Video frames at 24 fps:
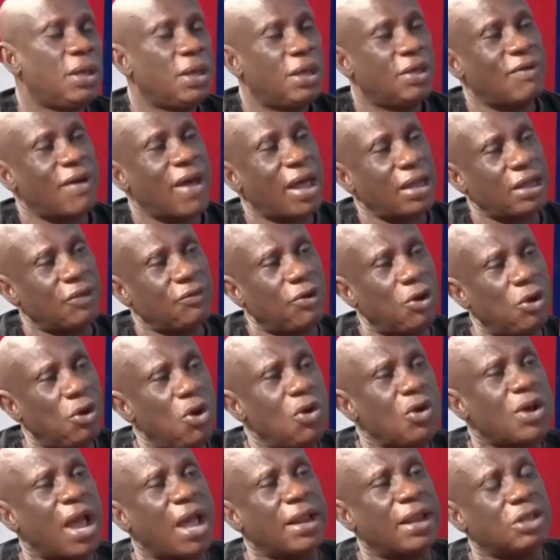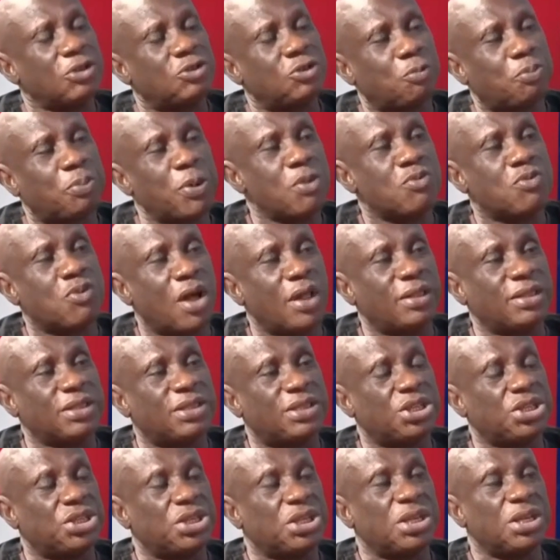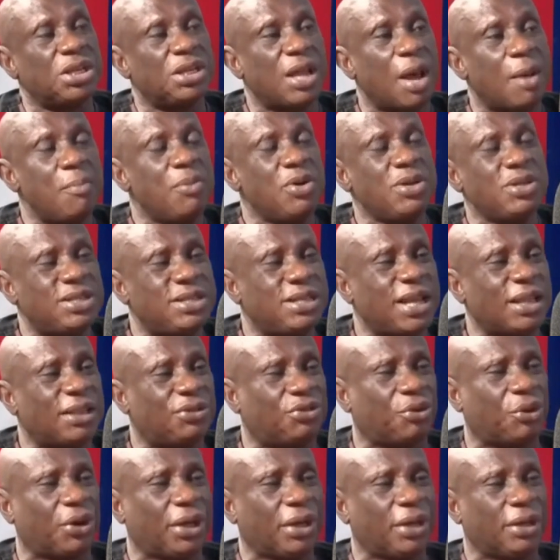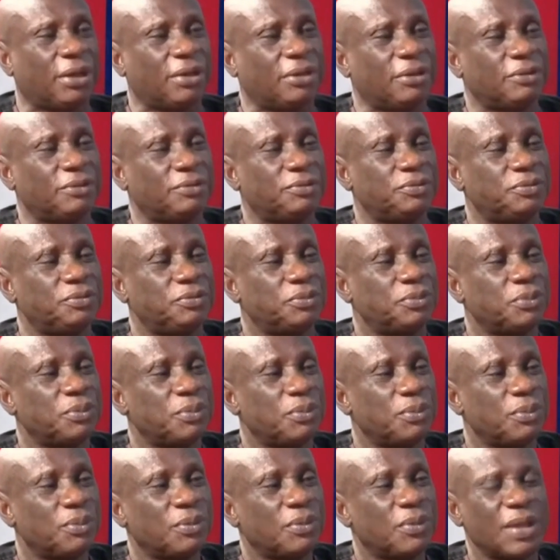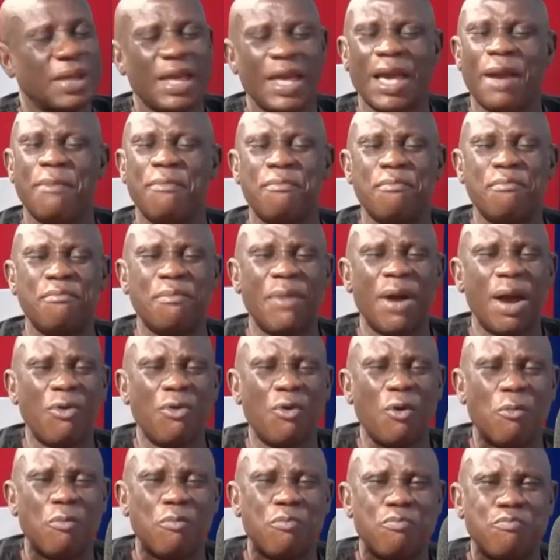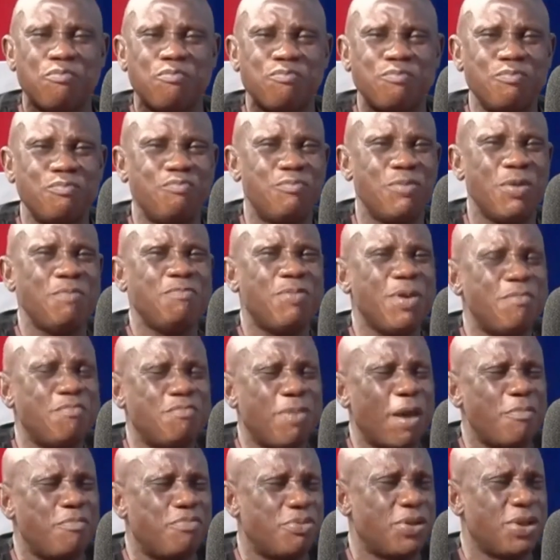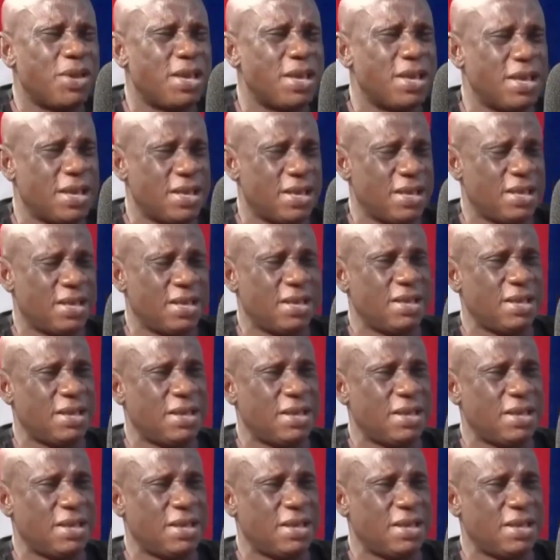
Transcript: In fact, if you look at the Supreme Court decision in the Muntie 3, a man will be bebri.